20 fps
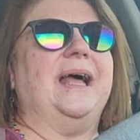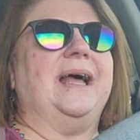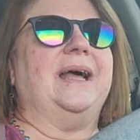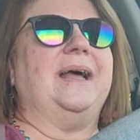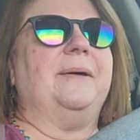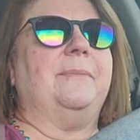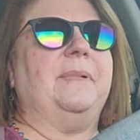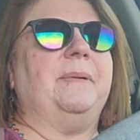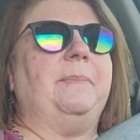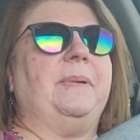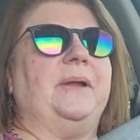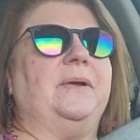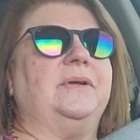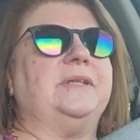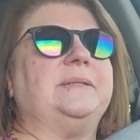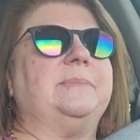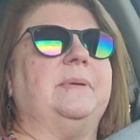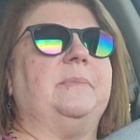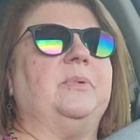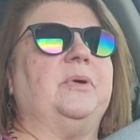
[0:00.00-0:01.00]
Uh, my
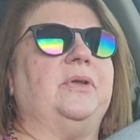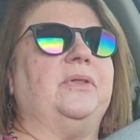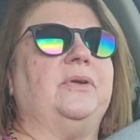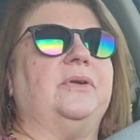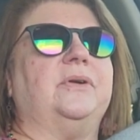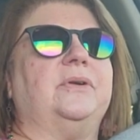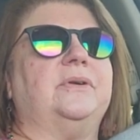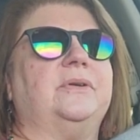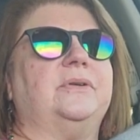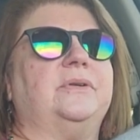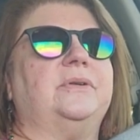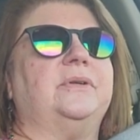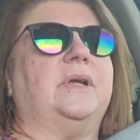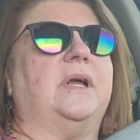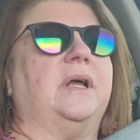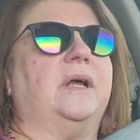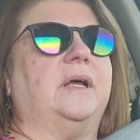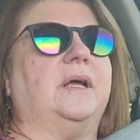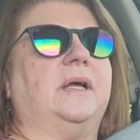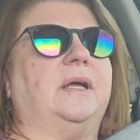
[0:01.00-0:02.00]
parents, my brother,
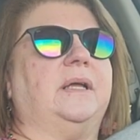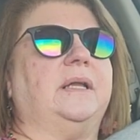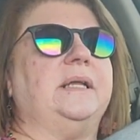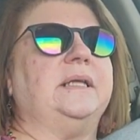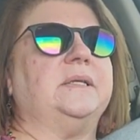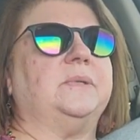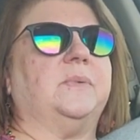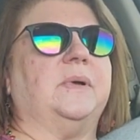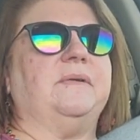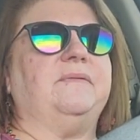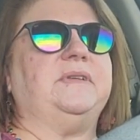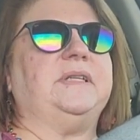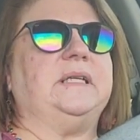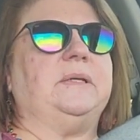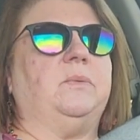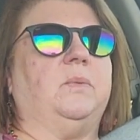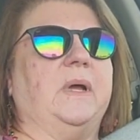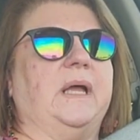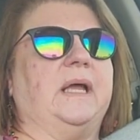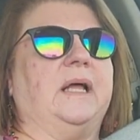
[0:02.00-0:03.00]
uh, and his wife
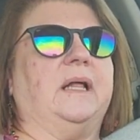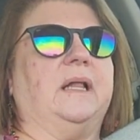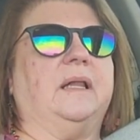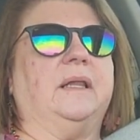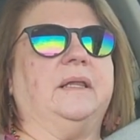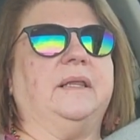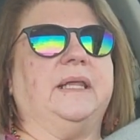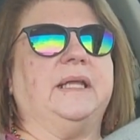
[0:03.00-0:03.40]
did well.